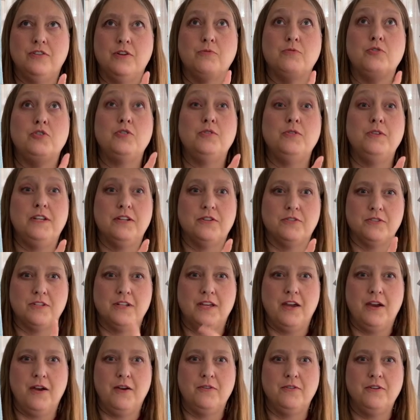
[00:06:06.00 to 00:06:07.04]
2 years
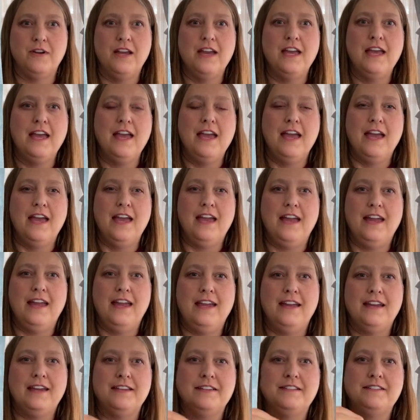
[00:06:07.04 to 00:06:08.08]
ago,
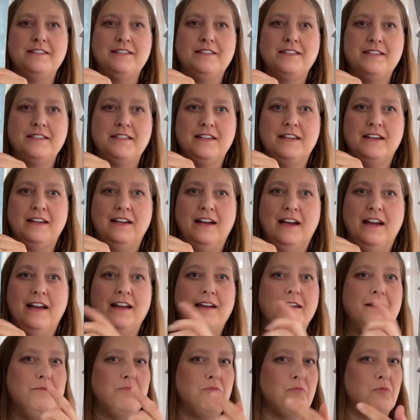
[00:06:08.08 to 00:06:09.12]
and
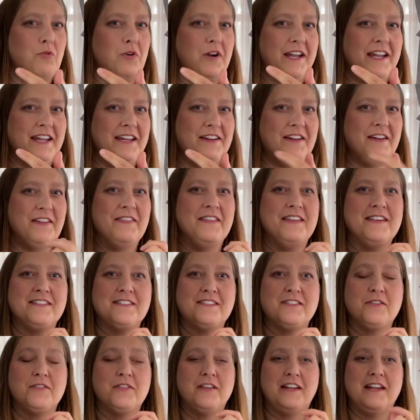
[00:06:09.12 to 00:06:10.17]
I'm working on
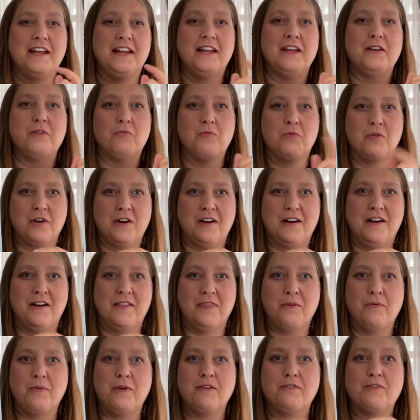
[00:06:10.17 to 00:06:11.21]
this so that I could work on
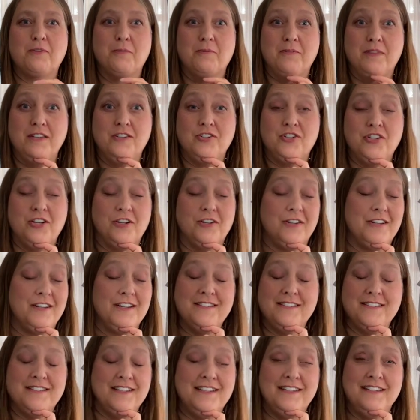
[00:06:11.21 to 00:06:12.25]
the one from this year
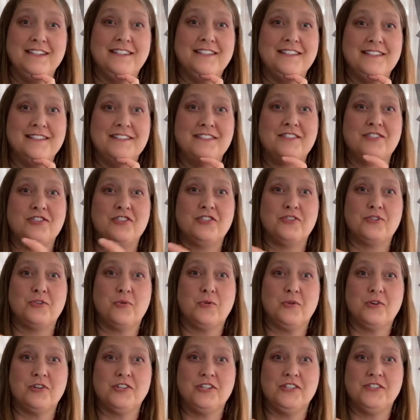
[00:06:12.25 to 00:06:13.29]
because it is just
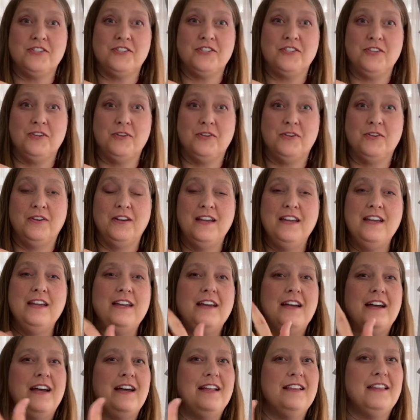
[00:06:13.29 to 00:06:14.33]
gorgeous too.
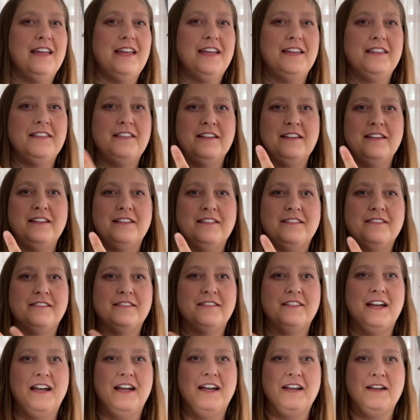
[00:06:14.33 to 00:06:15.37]
I like the
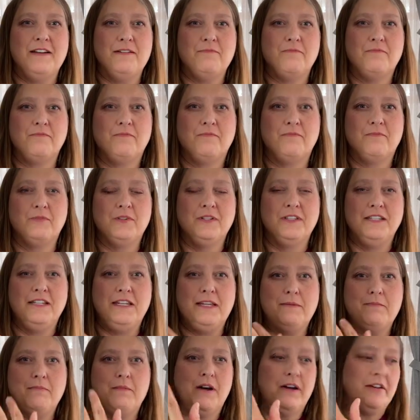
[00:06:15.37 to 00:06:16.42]
really
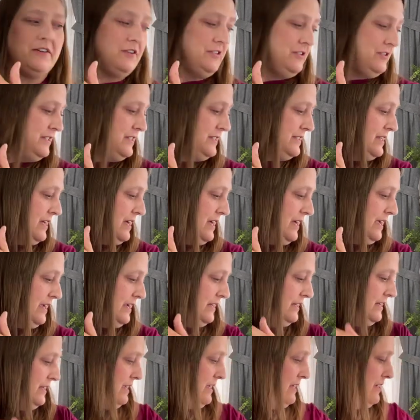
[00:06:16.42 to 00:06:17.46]
neat modern
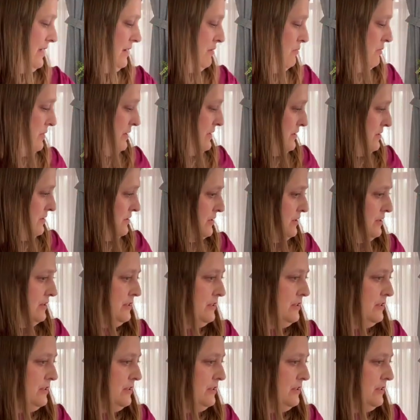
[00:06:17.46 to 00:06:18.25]
design, and I wonder,